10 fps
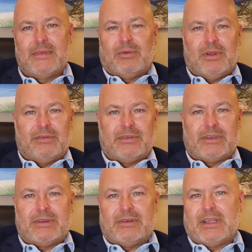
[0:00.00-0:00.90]

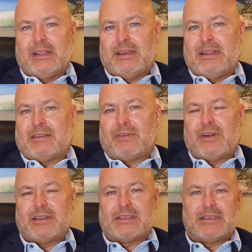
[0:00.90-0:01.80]
roofs, utilities,
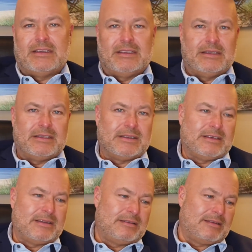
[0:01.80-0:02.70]

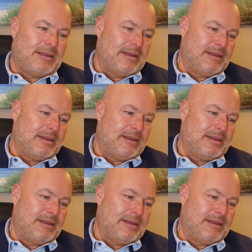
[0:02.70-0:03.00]
furnaces,